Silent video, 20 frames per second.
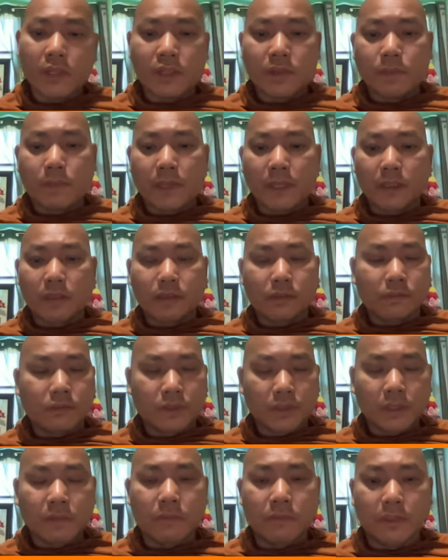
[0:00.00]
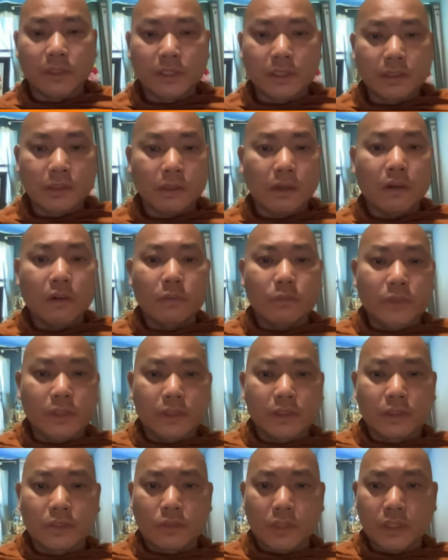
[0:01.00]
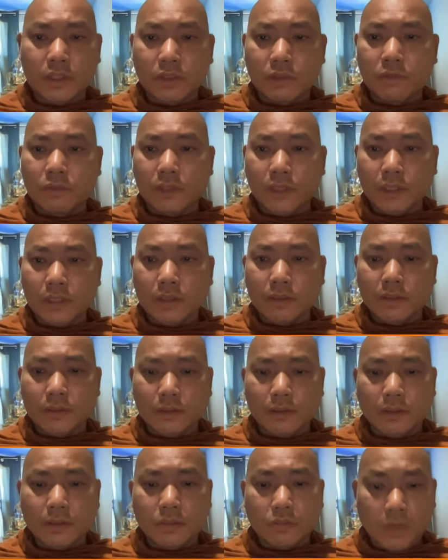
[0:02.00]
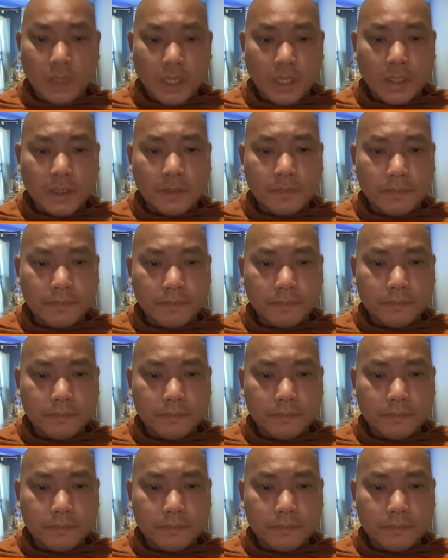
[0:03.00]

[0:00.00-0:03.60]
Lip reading: respect to Sīvali. The obvious question is why?